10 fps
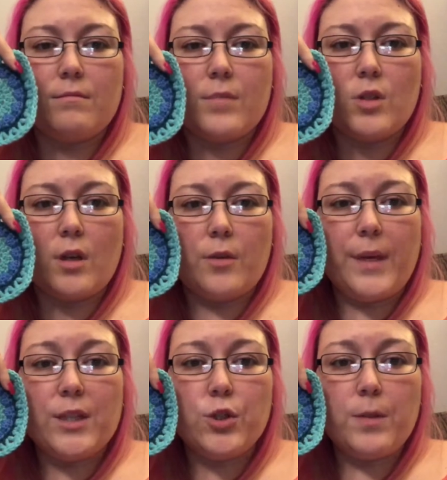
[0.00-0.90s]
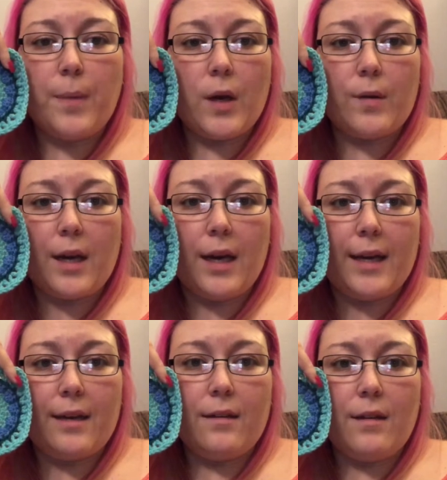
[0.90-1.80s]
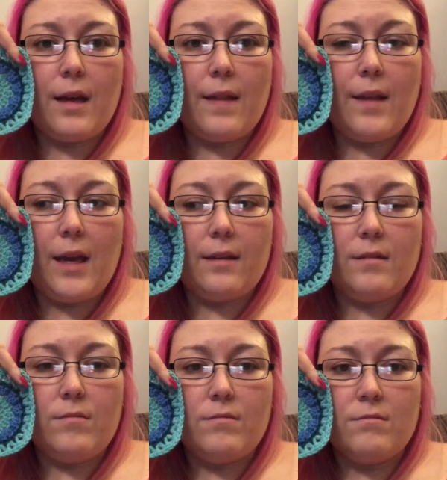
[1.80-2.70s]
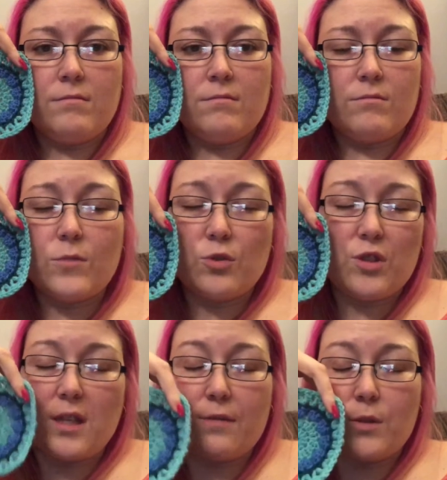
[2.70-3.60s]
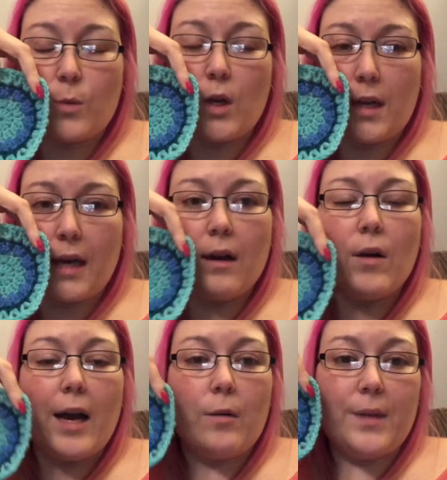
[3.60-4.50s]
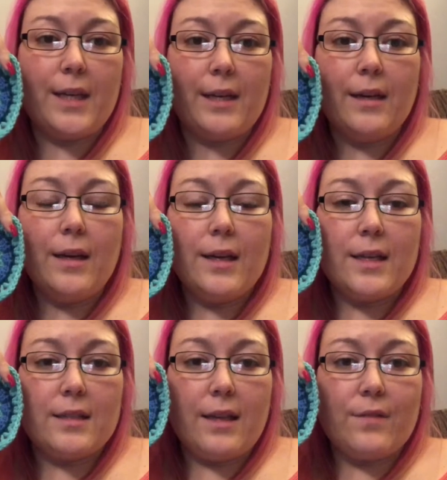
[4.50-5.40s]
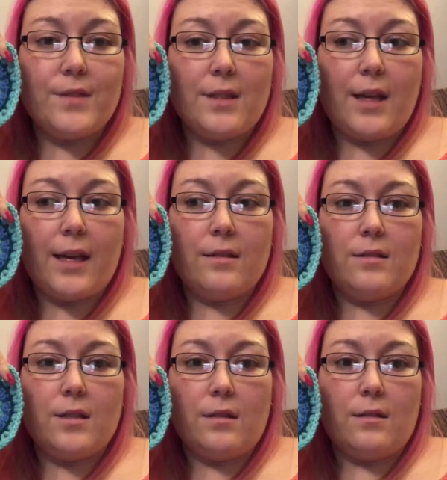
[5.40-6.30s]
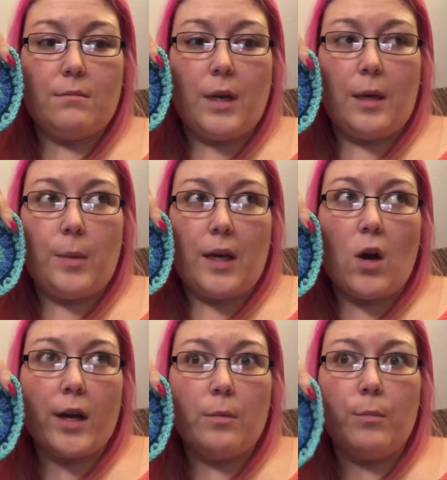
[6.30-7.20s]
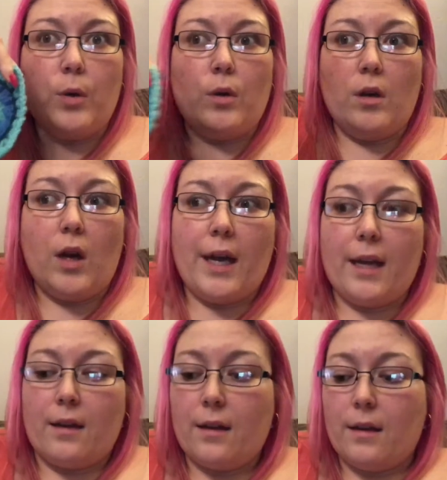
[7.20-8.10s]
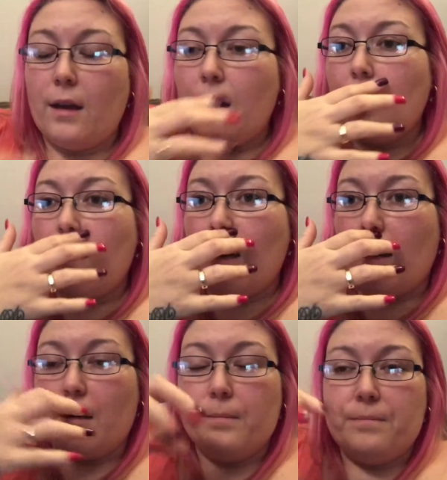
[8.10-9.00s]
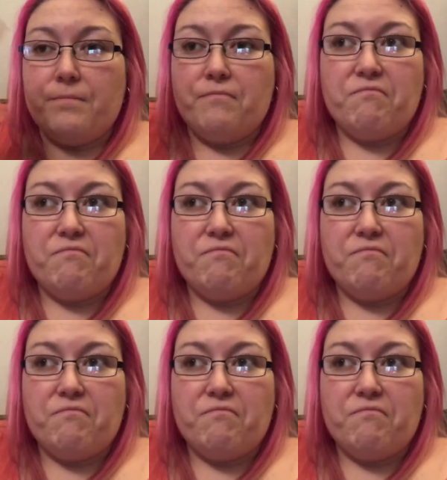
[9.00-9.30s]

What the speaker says: So it should be okay. And then we'll just have to work out how many is left at the end, and maybe I can put like, I